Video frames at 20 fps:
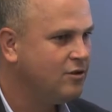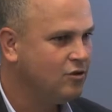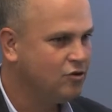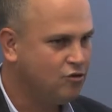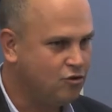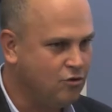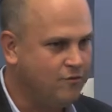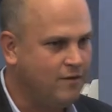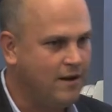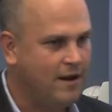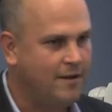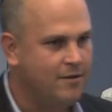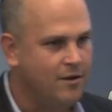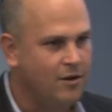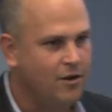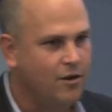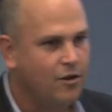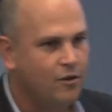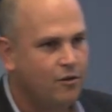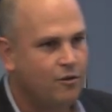Tshuva.
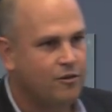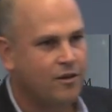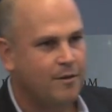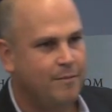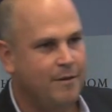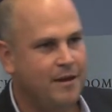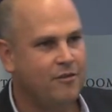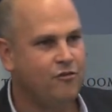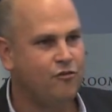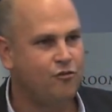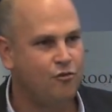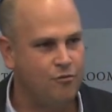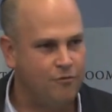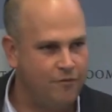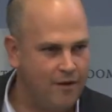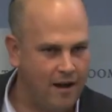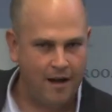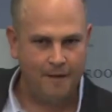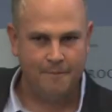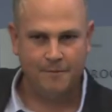There's going to be
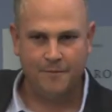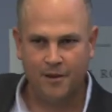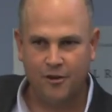tshuva,